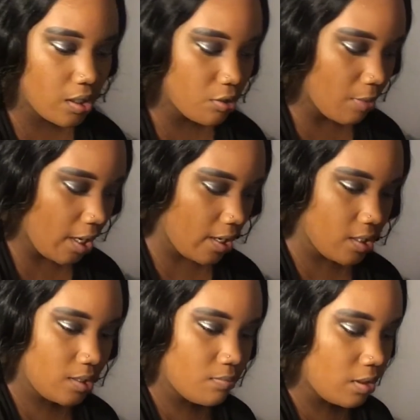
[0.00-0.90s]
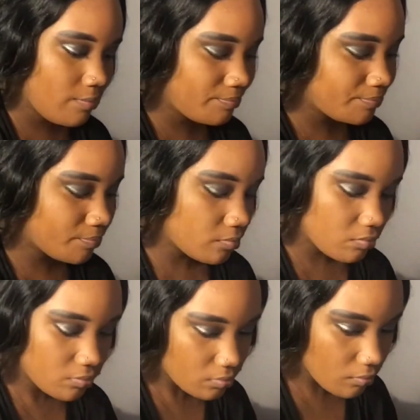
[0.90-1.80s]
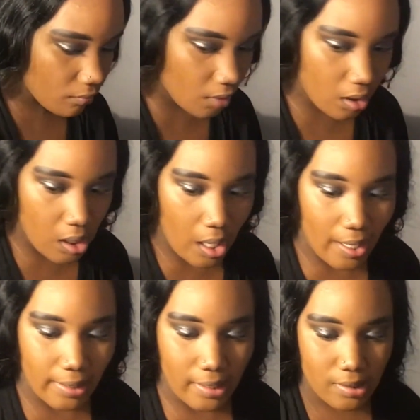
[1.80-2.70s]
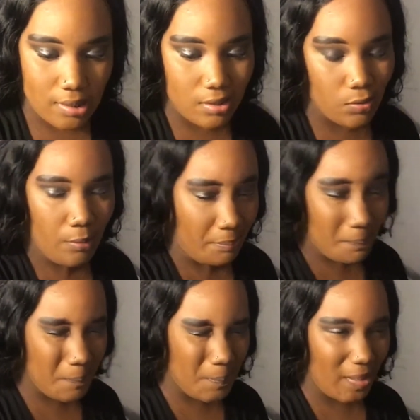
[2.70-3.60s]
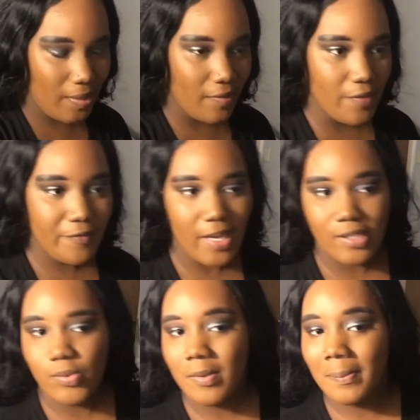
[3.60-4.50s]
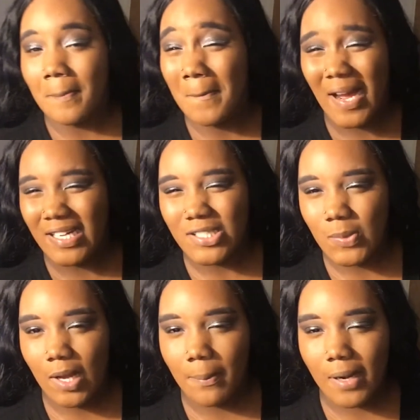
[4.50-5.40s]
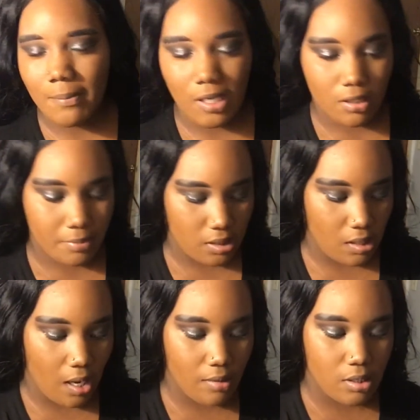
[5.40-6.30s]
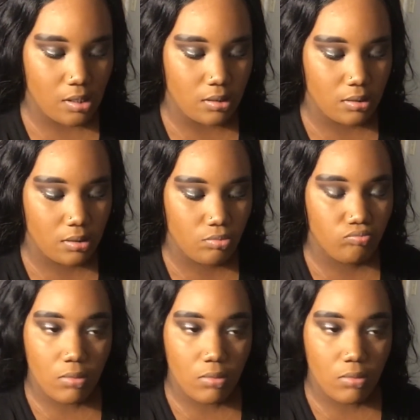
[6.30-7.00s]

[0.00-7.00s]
under my eyes, but I guess since we're beating the face, we might as well. But I'm not gonna put a lot because